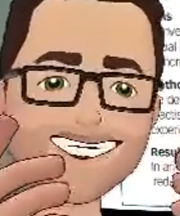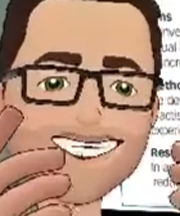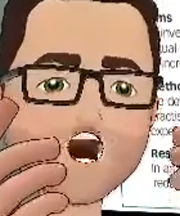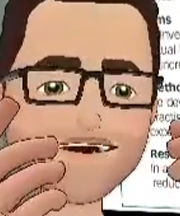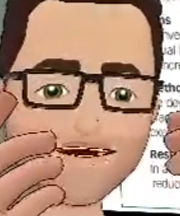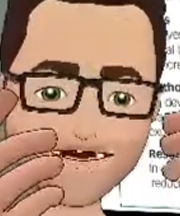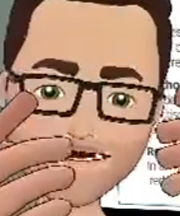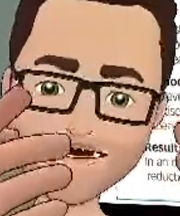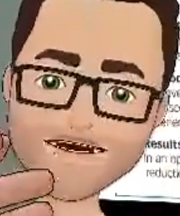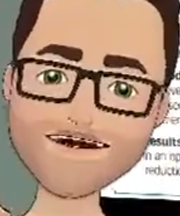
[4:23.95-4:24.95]
their
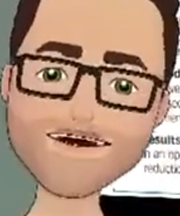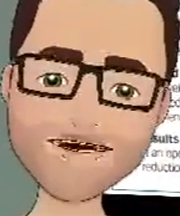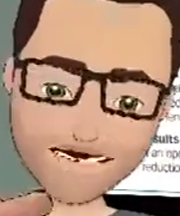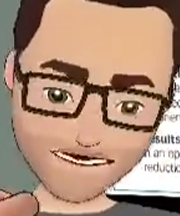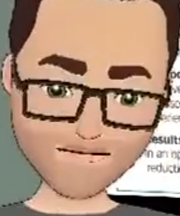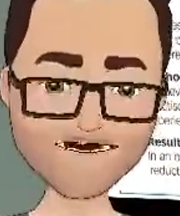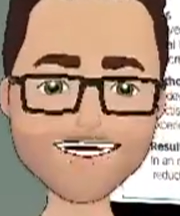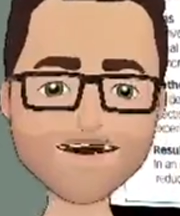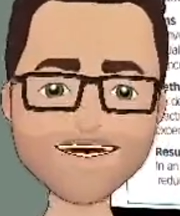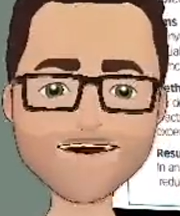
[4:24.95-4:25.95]
compassion being played back
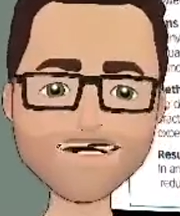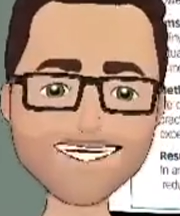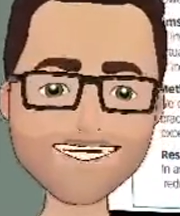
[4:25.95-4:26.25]
to them.